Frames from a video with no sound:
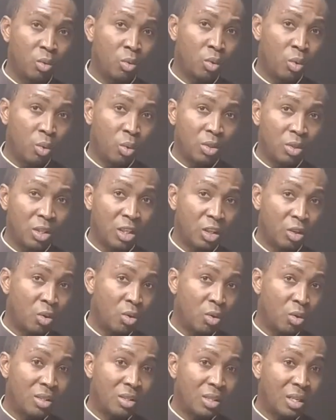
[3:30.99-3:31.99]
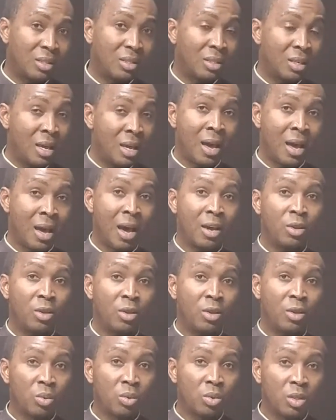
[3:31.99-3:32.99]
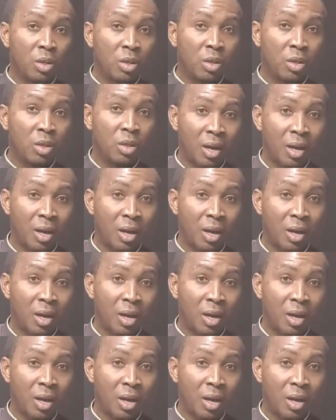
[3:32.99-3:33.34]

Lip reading: tools and technologies that are used to see